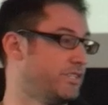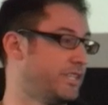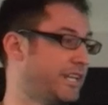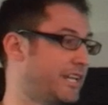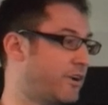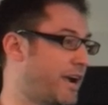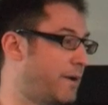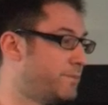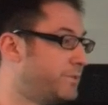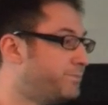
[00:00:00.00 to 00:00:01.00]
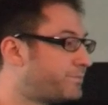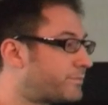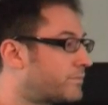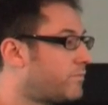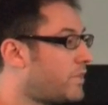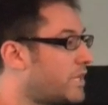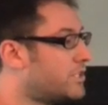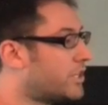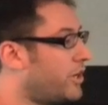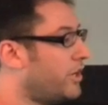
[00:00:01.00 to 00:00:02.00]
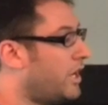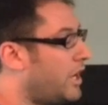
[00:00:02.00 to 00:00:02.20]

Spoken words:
using it in our apps. So